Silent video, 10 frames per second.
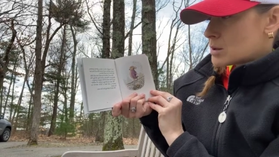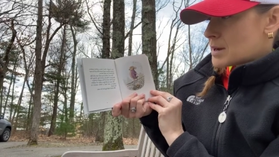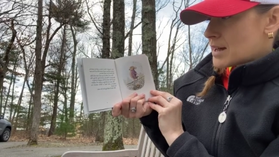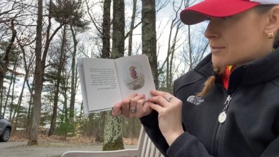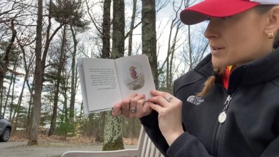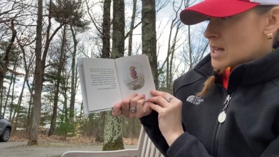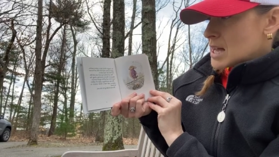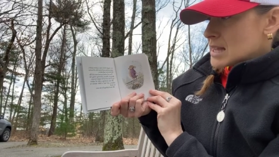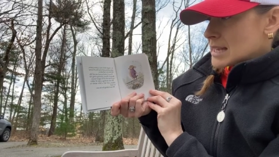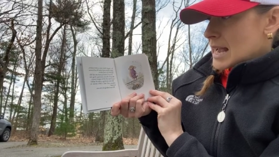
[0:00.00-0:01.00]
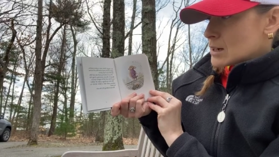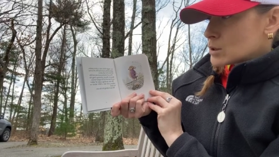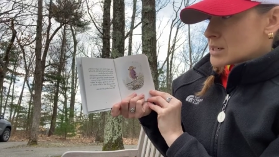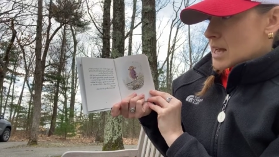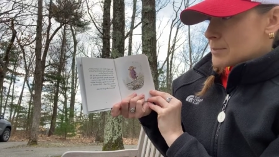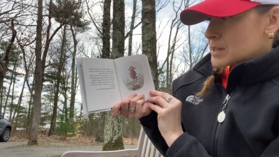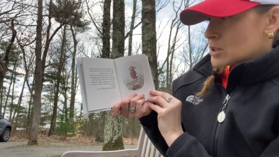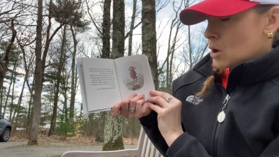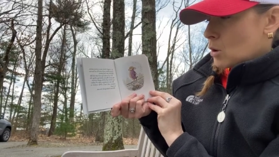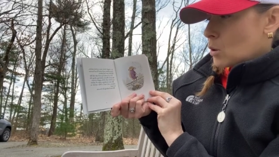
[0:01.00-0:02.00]
above. The cat looked up and
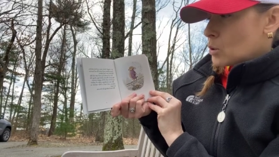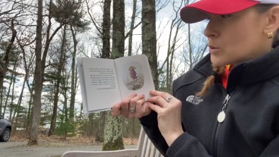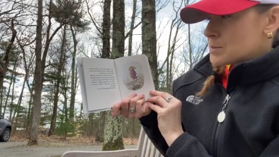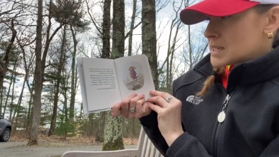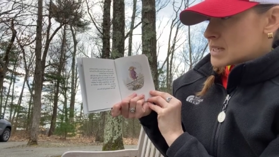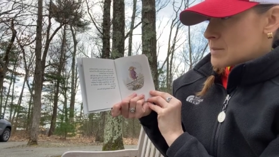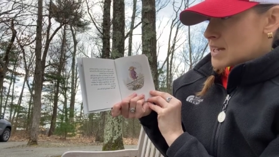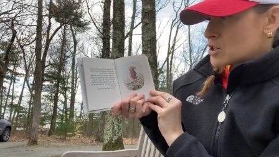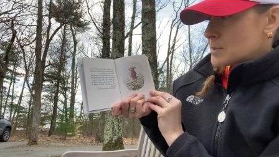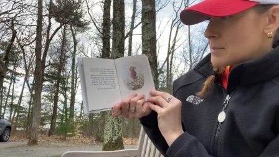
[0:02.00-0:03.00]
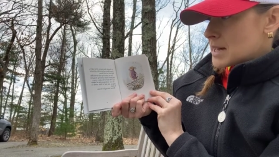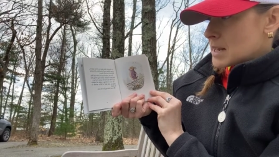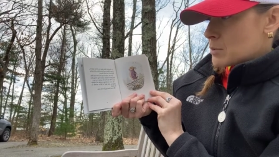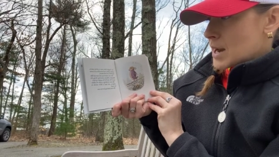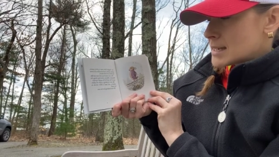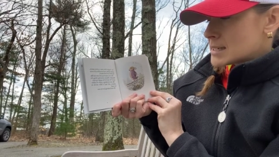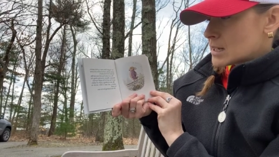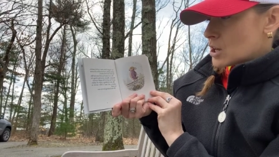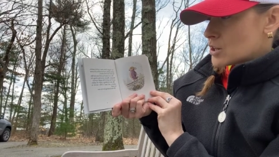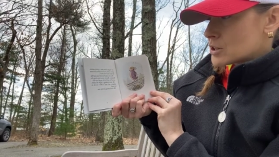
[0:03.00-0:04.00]
saw old Mr. Benjamin Bunny prancing
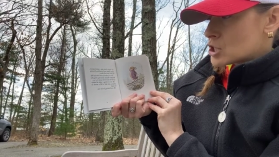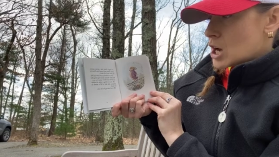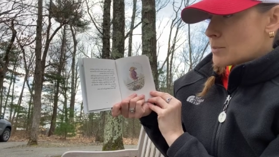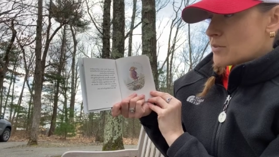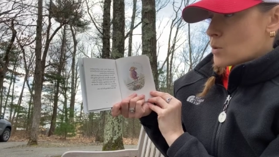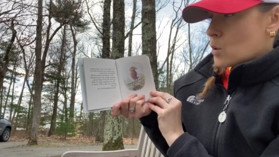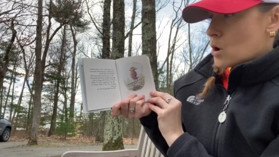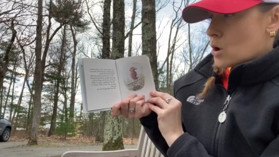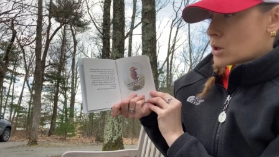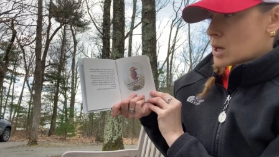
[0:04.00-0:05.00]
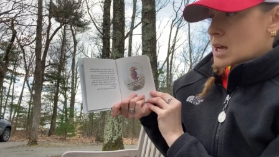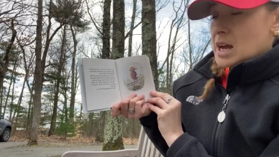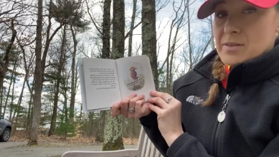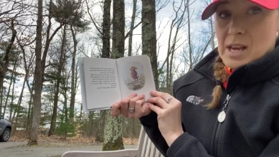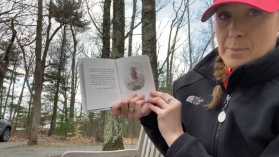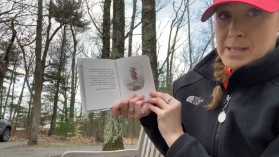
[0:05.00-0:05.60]
along the top of the wall of the upper